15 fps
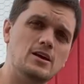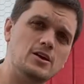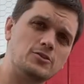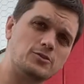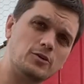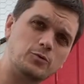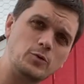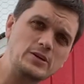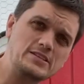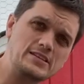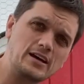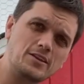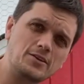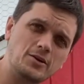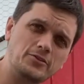So if we
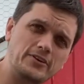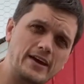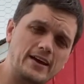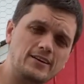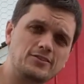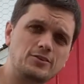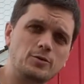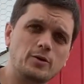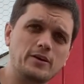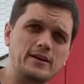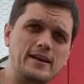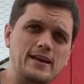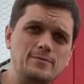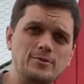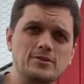sell those eggs to our
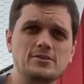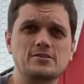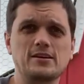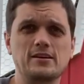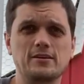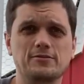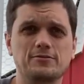neighbors and our